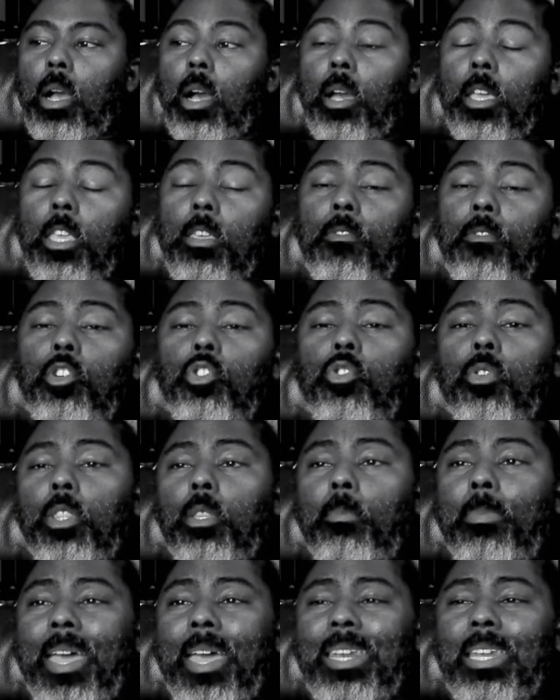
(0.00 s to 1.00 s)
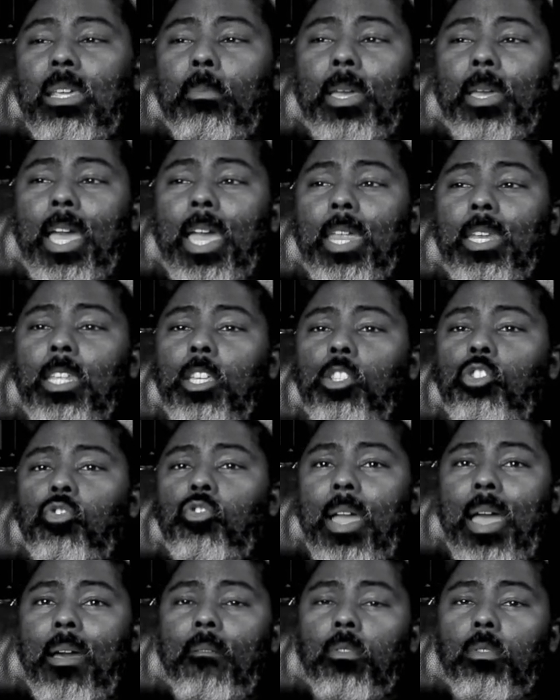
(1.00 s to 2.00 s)
even during the pandemic, I did
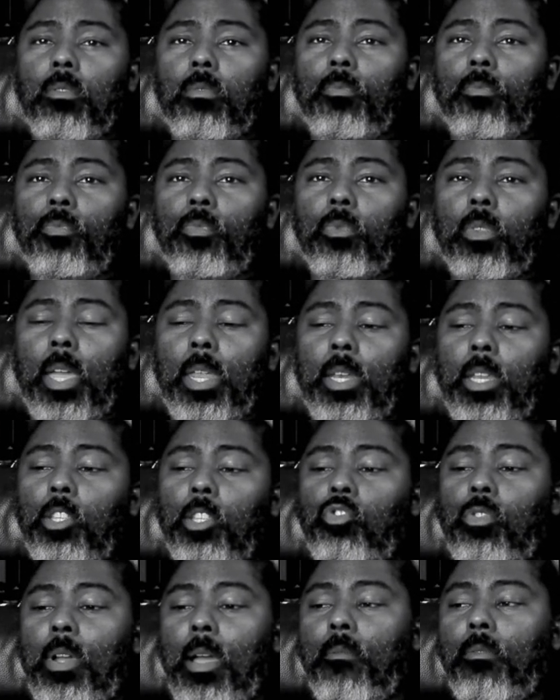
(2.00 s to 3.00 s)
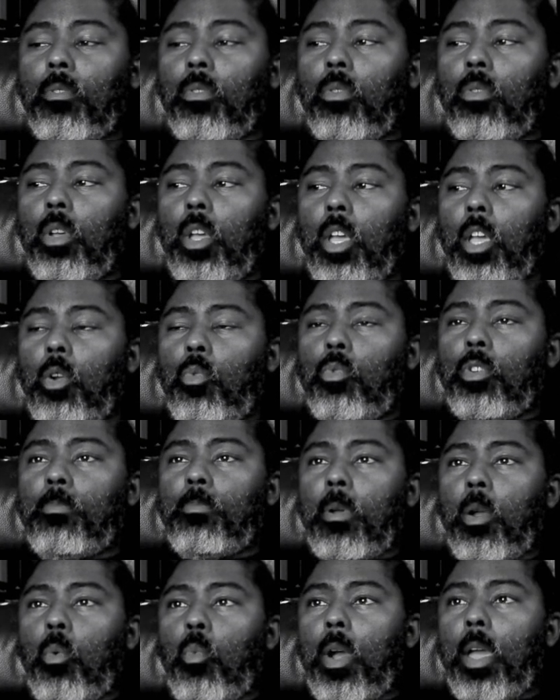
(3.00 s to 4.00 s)
travel. I did travel with
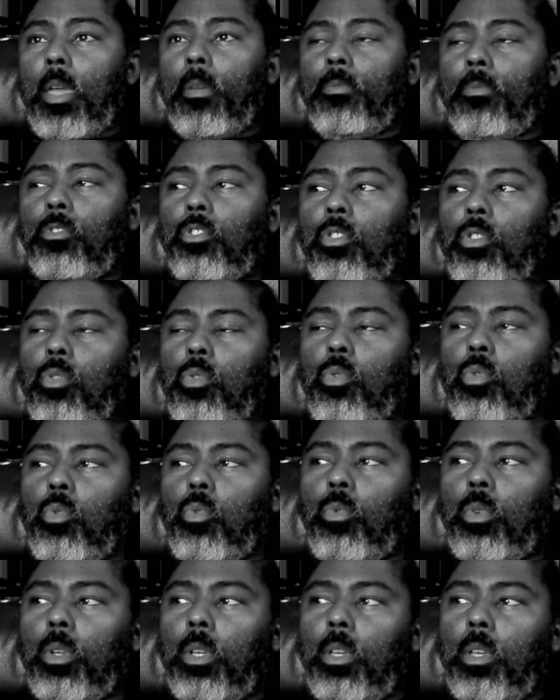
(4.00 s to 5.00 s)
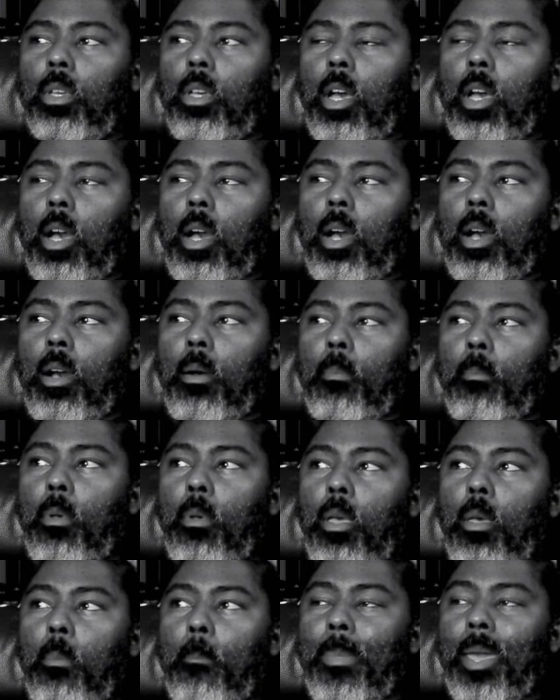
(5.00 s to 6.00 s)
my wife to
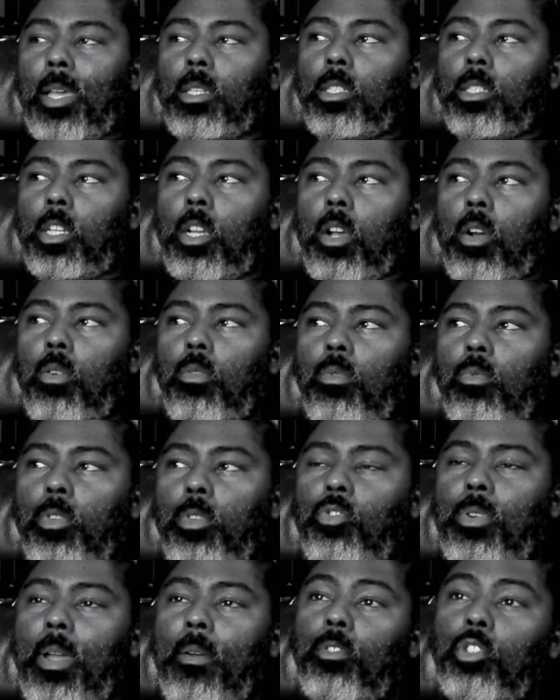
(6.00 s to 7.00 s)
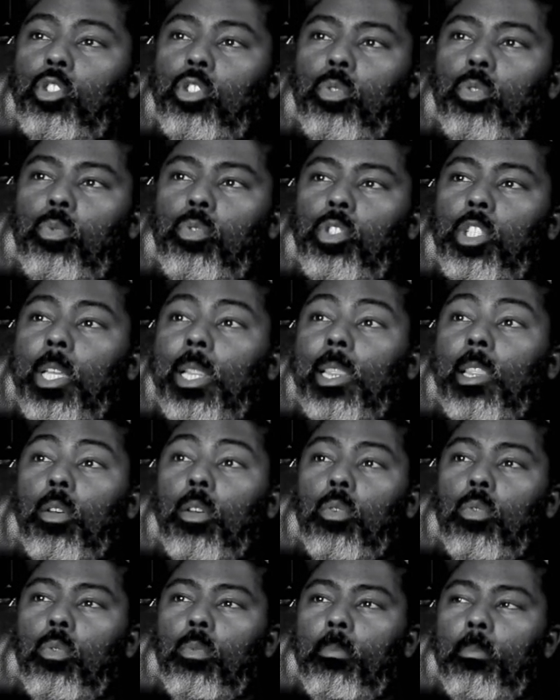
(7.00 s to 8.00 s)
Mexico. We traveled to
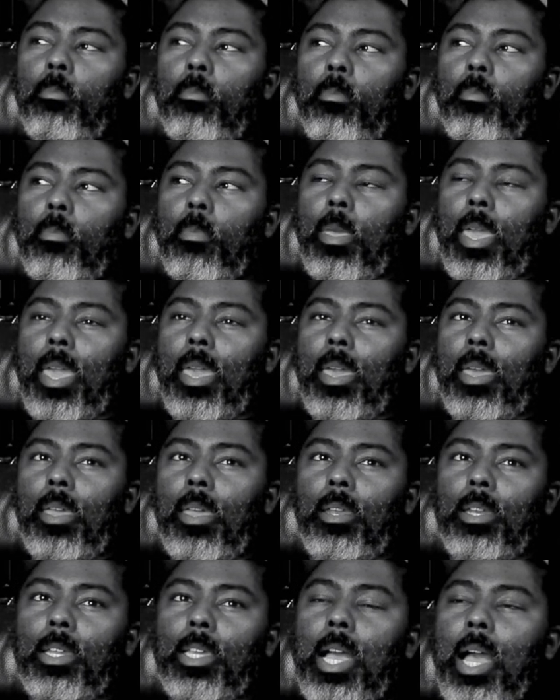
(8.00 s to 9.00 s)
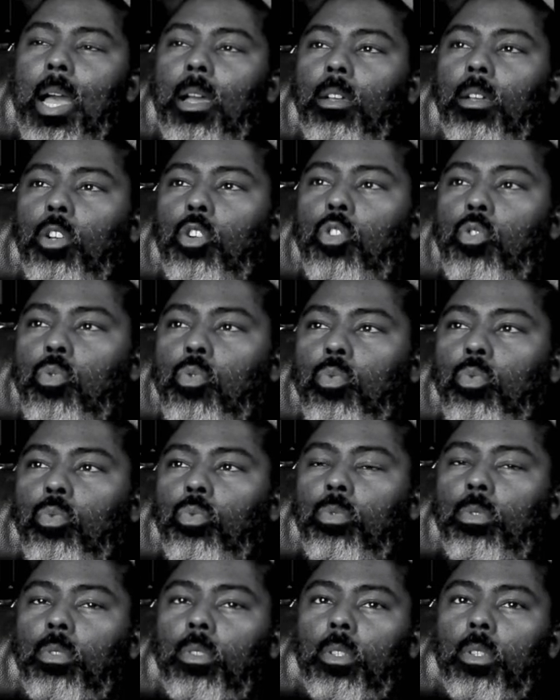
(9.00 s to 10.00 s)
Tulum and
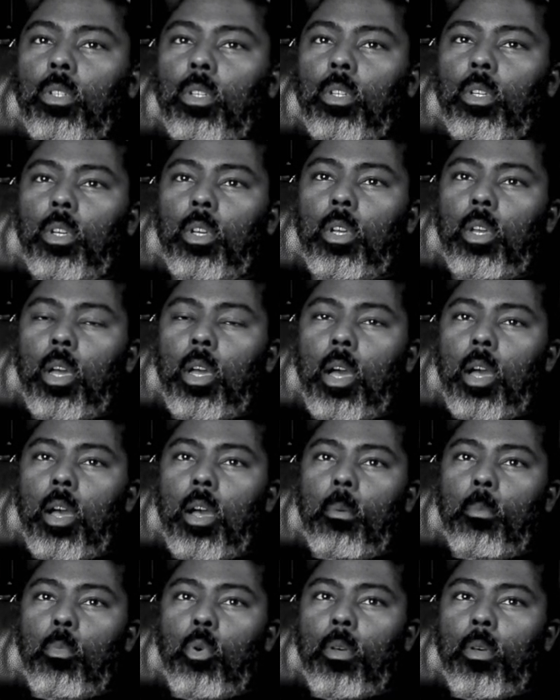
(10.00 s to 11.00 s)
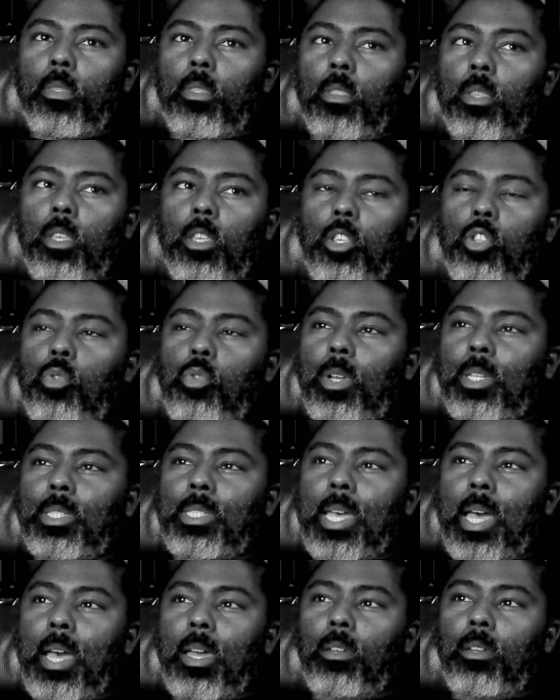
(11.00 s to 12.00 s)
Cancun on the
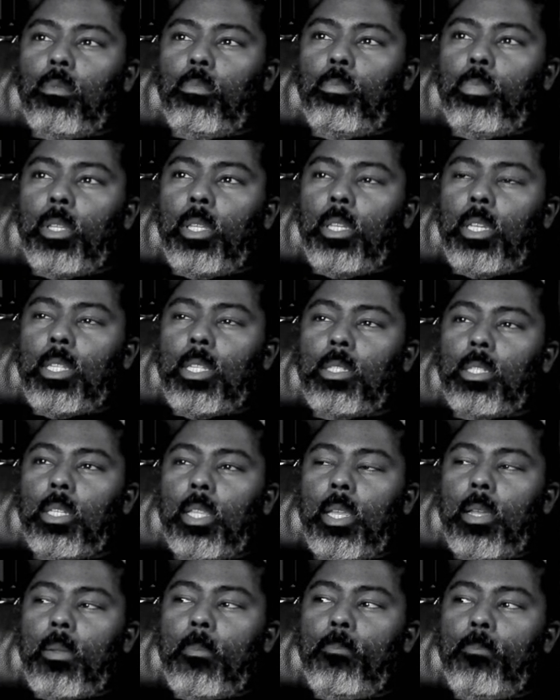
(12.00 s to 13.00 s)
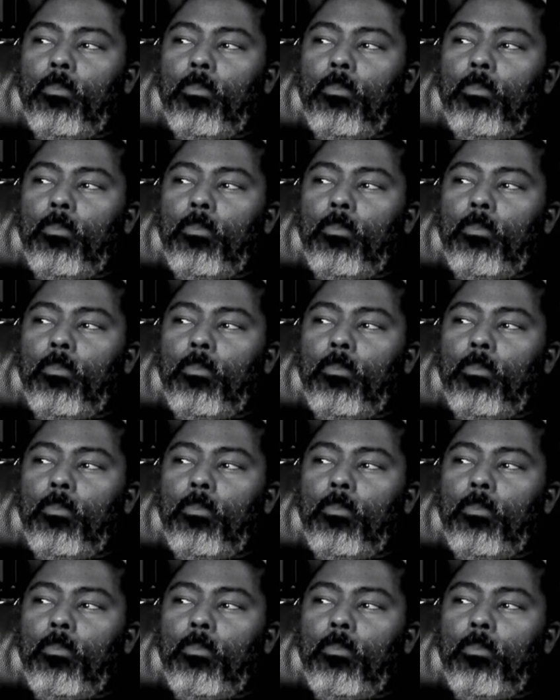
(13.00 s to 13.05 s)
Yucatan Peninsula,